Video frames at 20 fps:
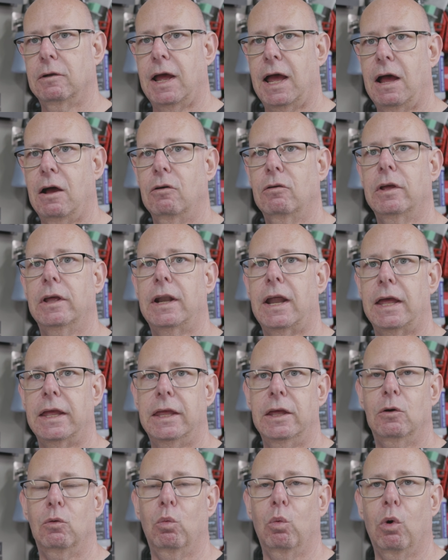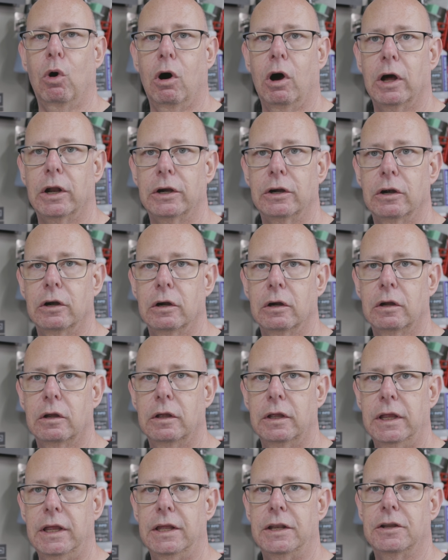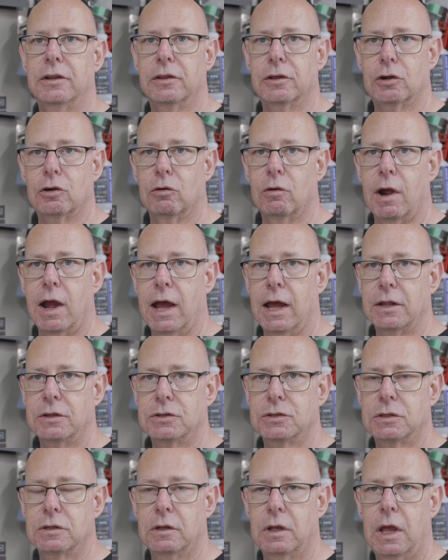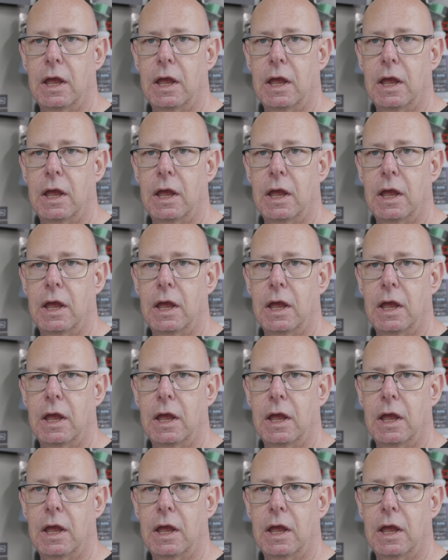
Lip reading: how can I get water into the garage?